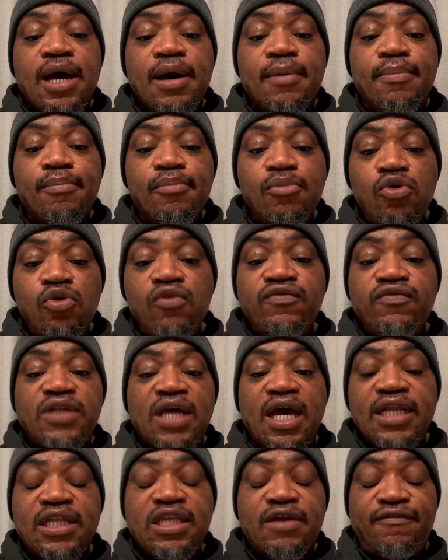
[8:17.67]
moved
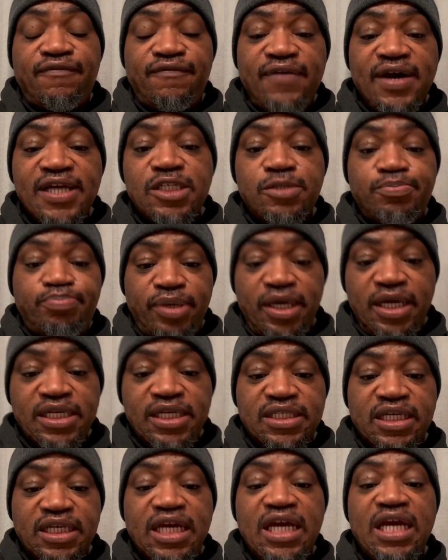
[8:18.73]
at the fast
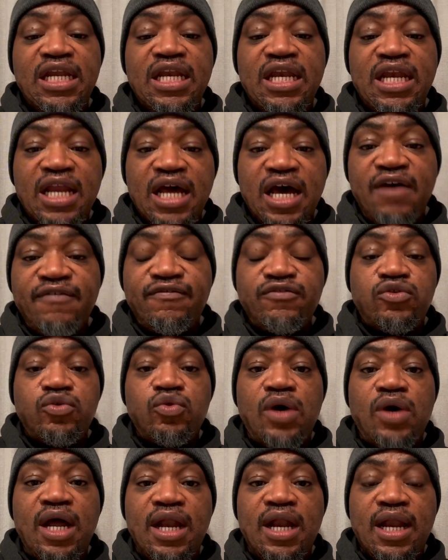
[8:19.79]
pace enough to
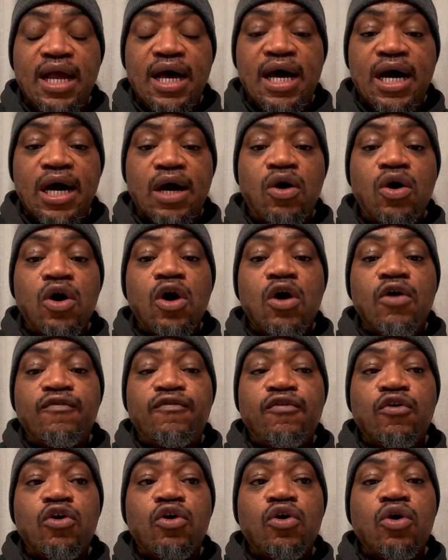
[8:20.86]
allow
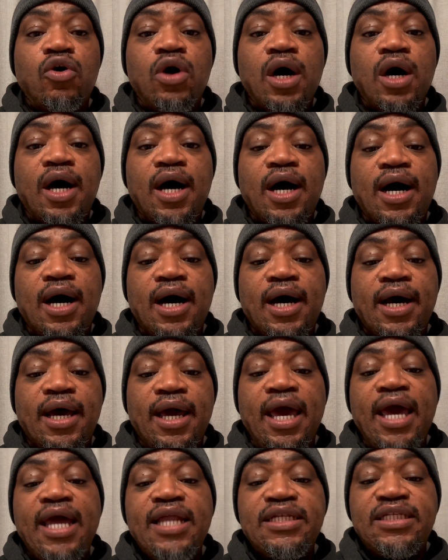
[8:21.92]
for
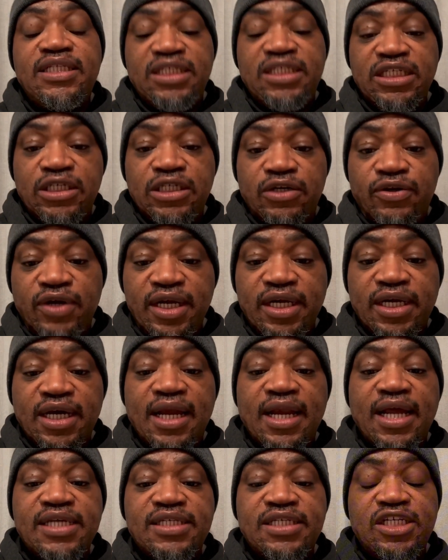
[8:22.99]

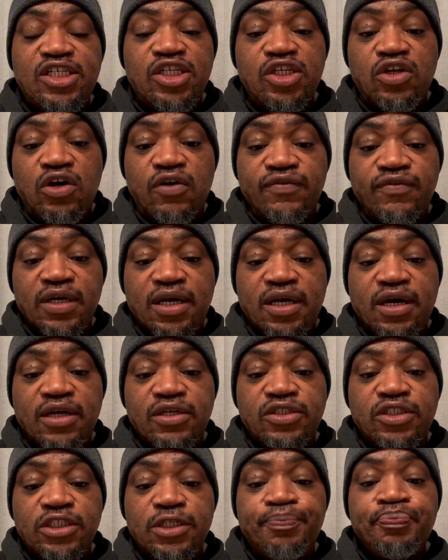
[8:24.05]
anti-radicalization of the
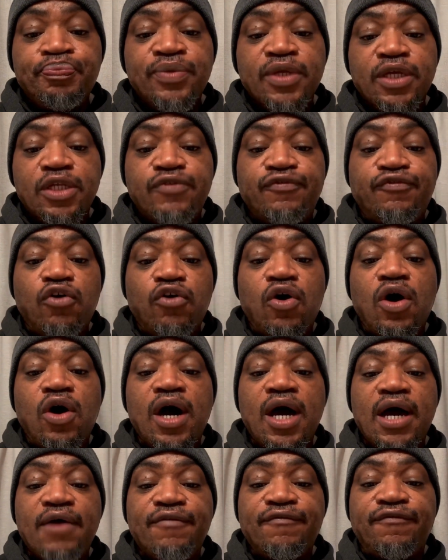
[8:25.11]
country,
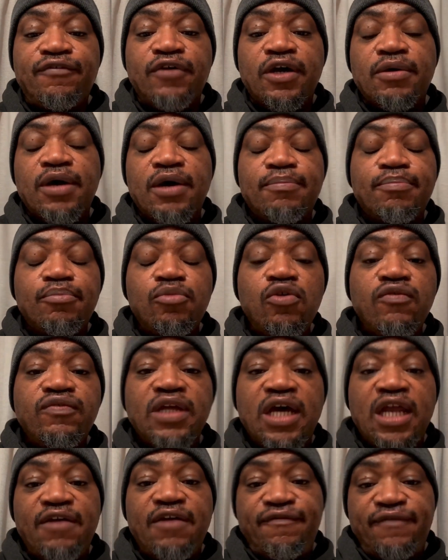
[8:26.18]
moved
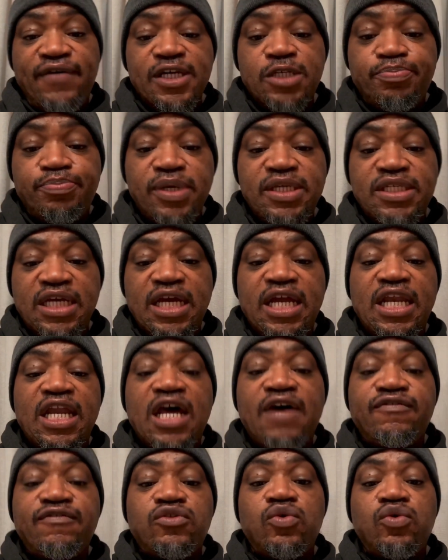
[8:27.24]
at a fast pace
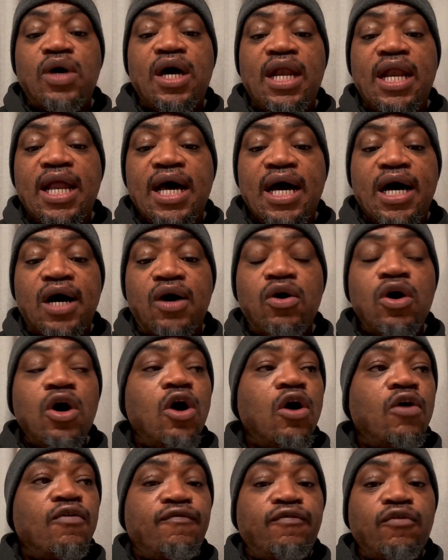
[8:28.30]
enough to allow
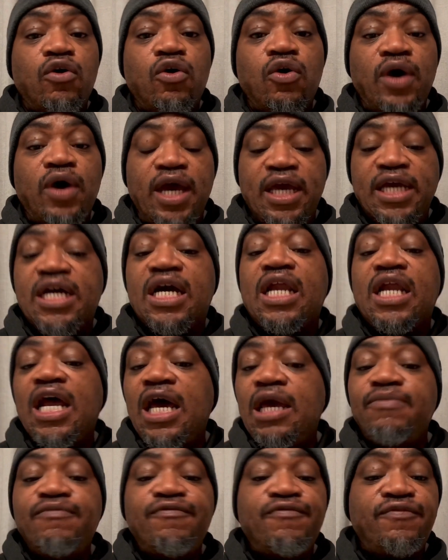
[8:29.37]
for a
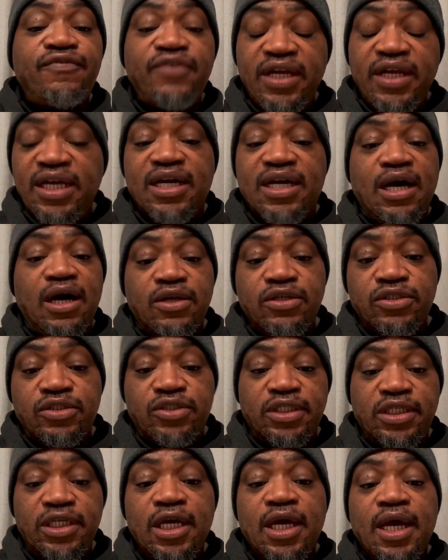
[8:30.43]
crime-free
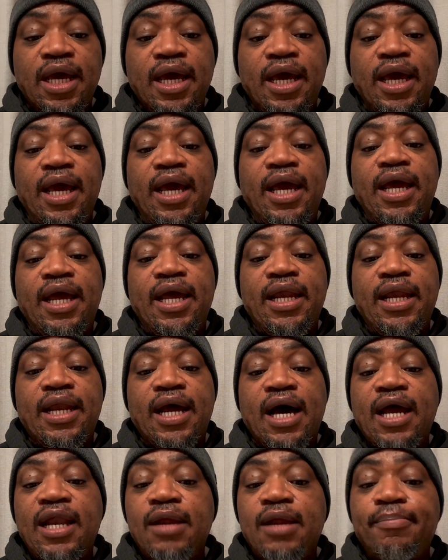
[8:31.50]
country and
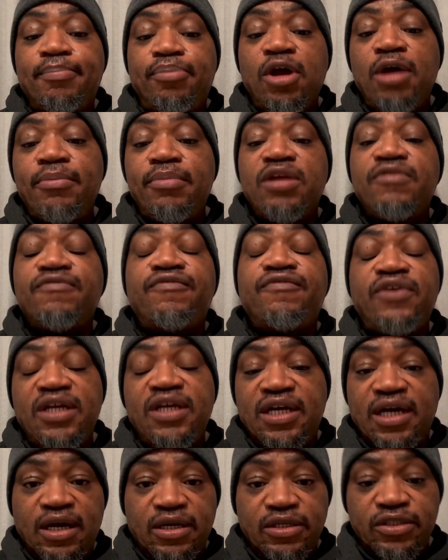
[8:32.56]
unemployment-free
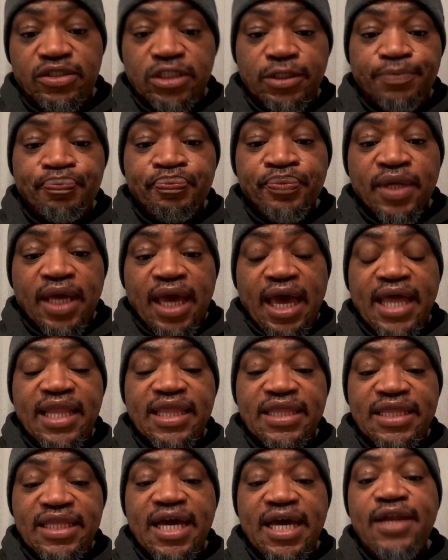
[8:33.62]
country. And
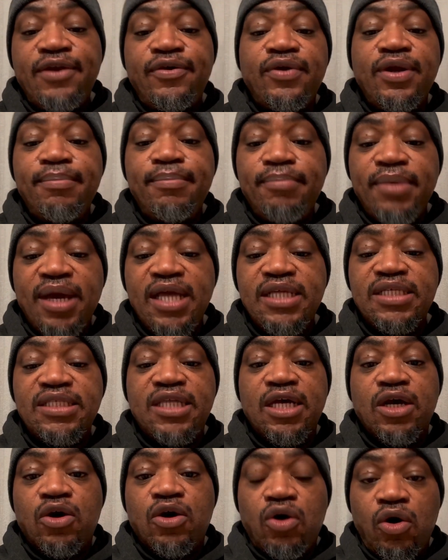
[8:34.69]
that remains
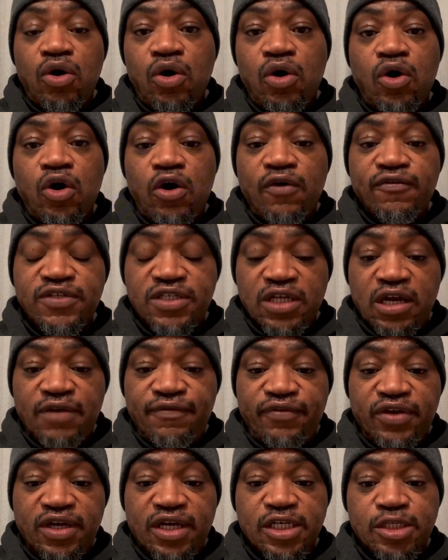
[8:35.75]
the core of South
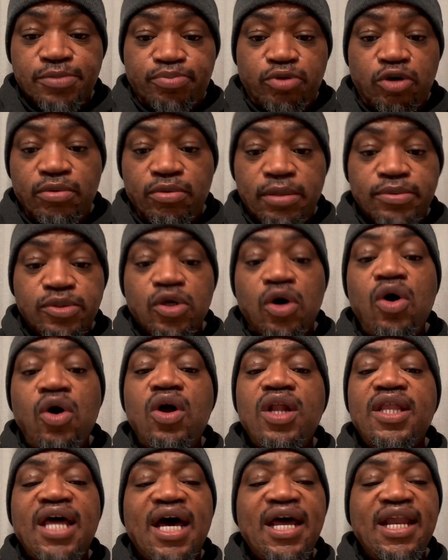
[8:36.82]
Africa's problems.
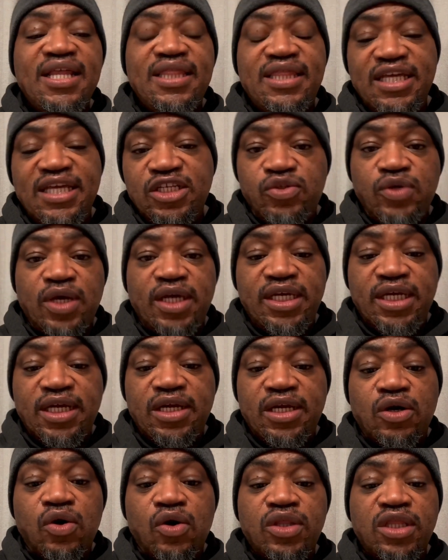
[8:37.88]
All the other things you are
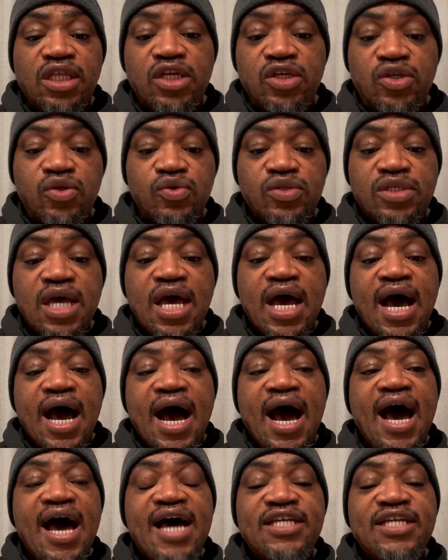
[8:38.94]
hearing on the news
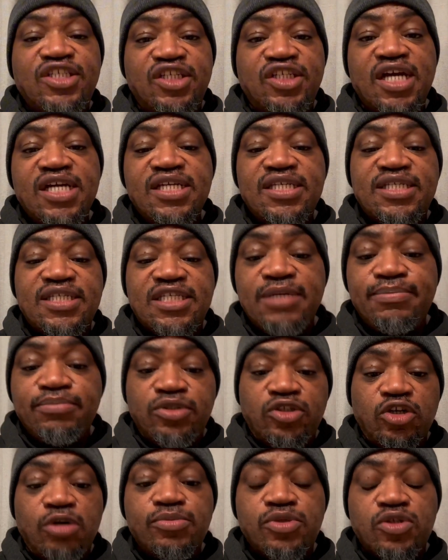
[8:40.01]
are just
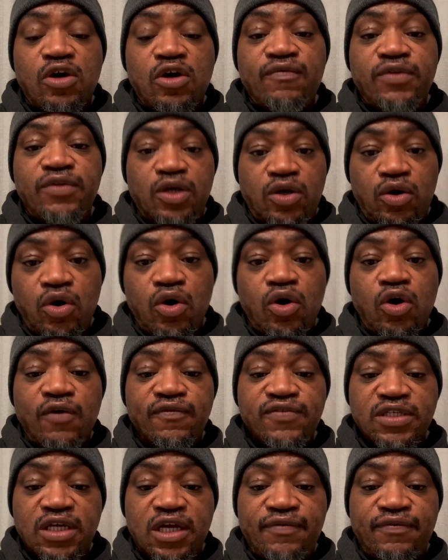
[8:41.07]
symptoms of the core of
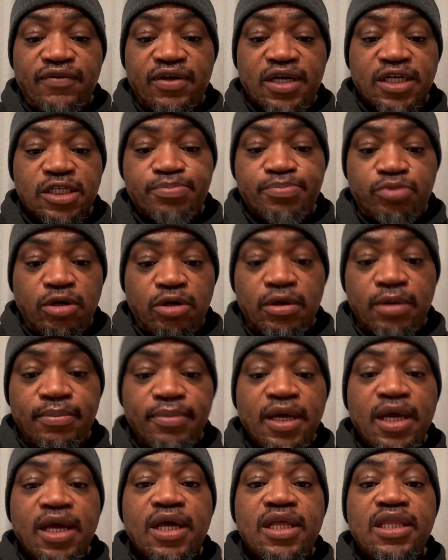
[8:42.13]
South Africa's problem.
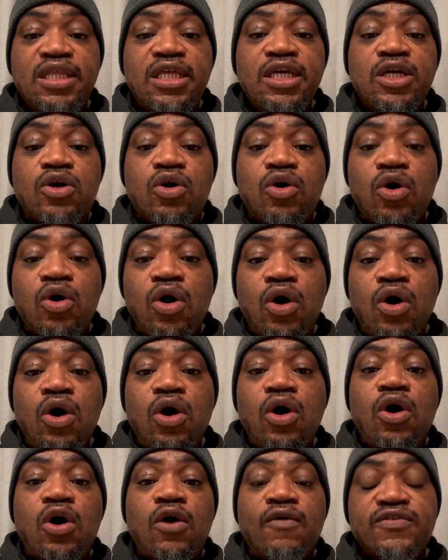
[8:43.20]
The
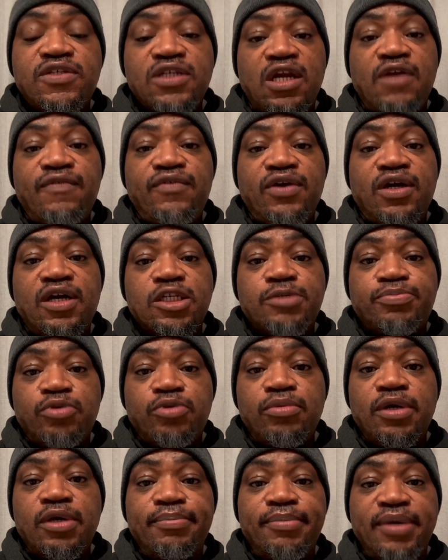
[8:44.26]
core of South Africa's
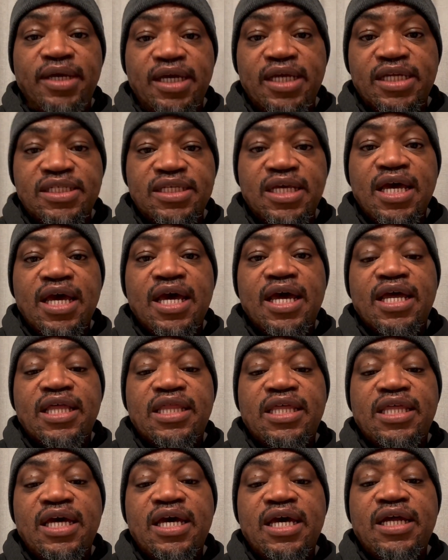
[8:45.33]
problem is
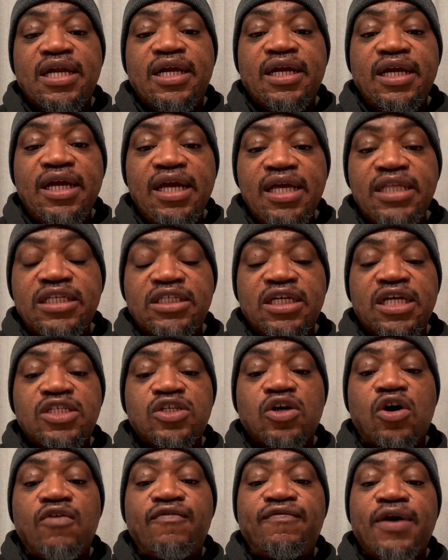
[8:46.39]
the redress
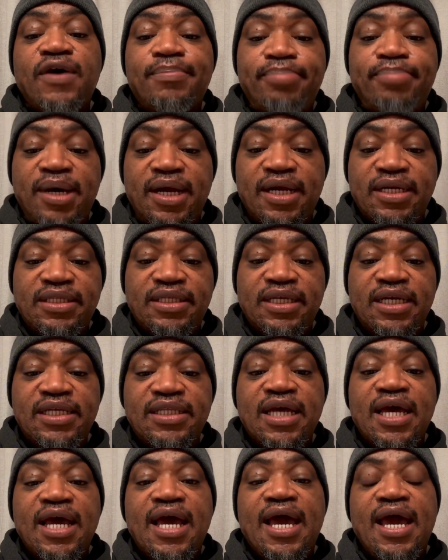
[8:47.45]
of apartheid
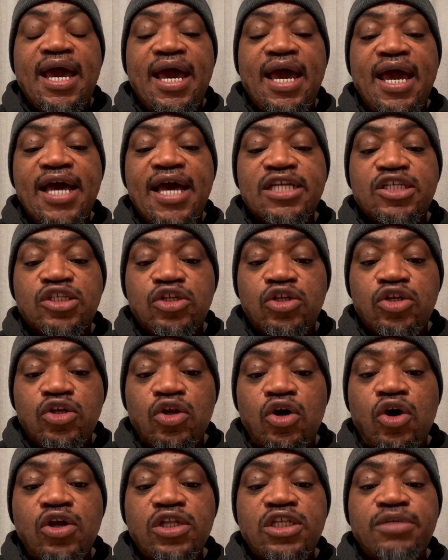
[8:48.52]
has
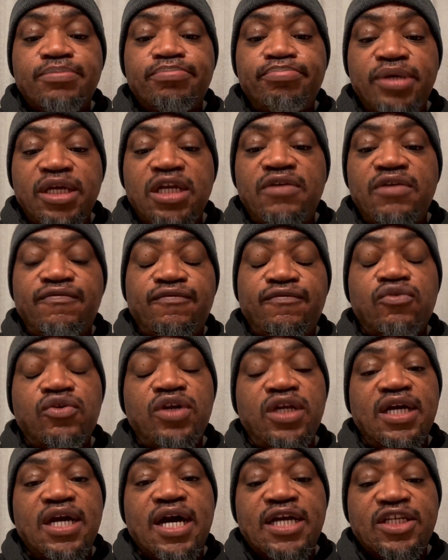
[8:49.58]
not been
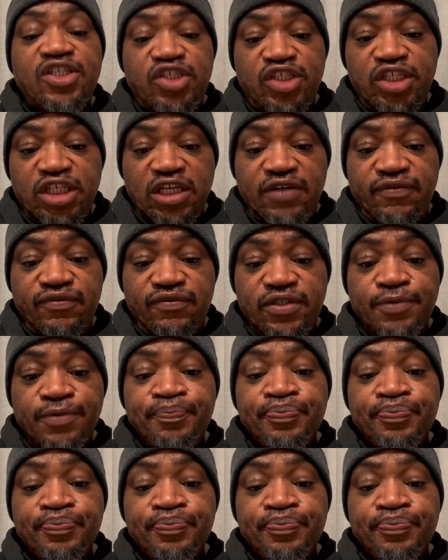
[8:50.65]
fully achieved.